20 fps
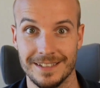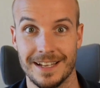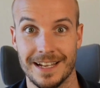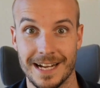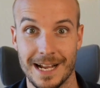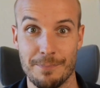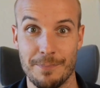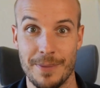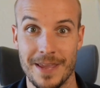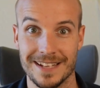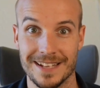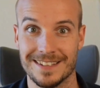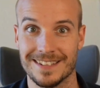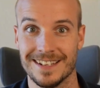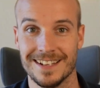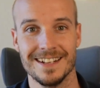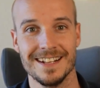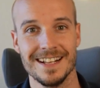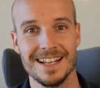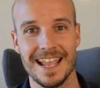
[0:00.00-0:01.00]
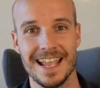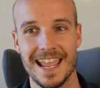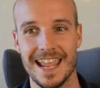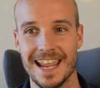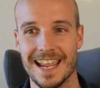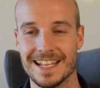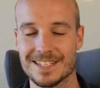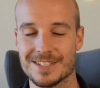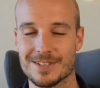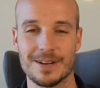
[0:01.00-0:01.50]
I got picked.
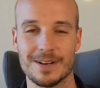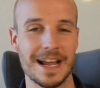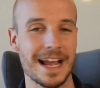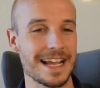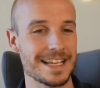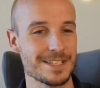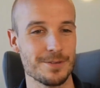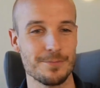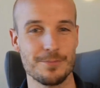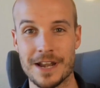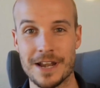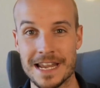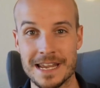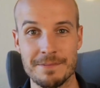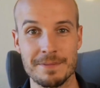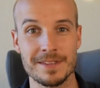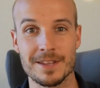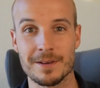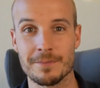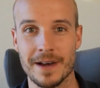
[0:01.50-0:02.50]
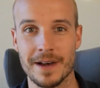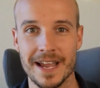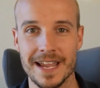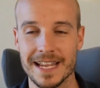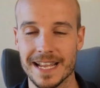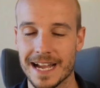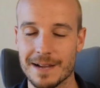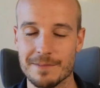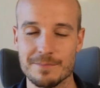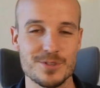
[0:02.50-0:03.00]
And so as they're bringing me the
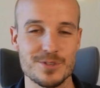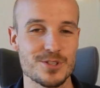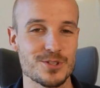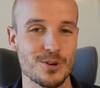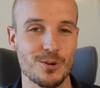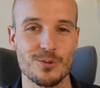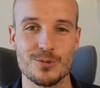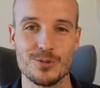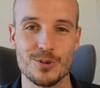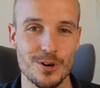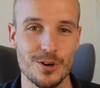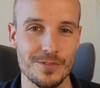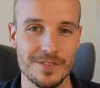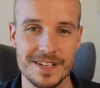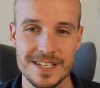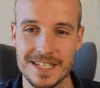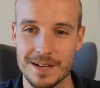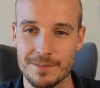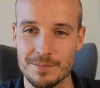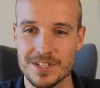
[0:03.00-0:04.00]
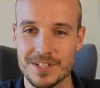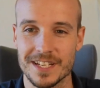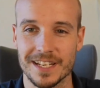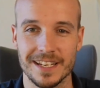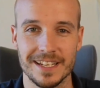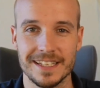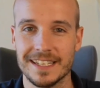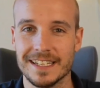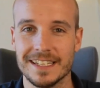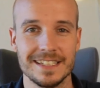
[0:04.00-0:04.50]
mic, I'm so nervous. I'm just like
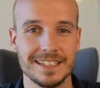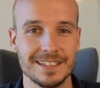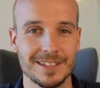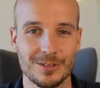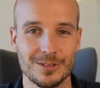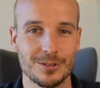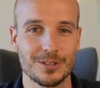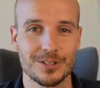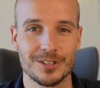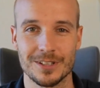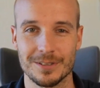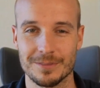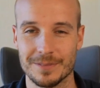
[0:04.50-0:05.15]
a giddy little girl.